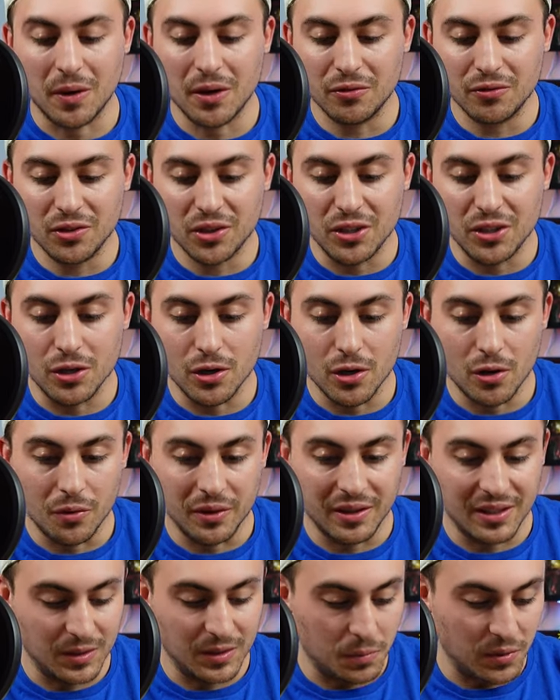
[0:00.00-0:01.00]
So I don't really
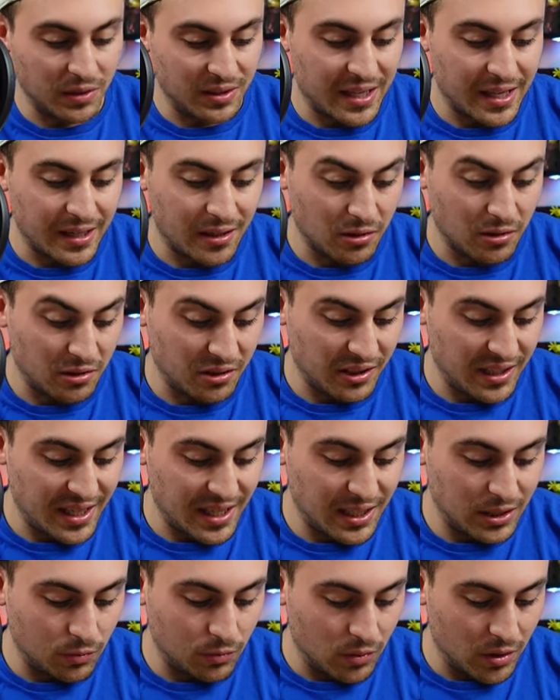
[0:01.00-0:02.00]
know what this
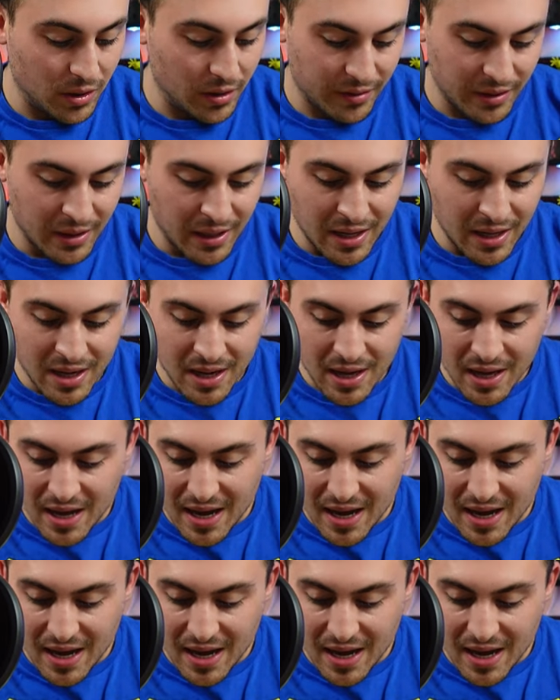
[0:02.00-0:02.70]
particularly is worth.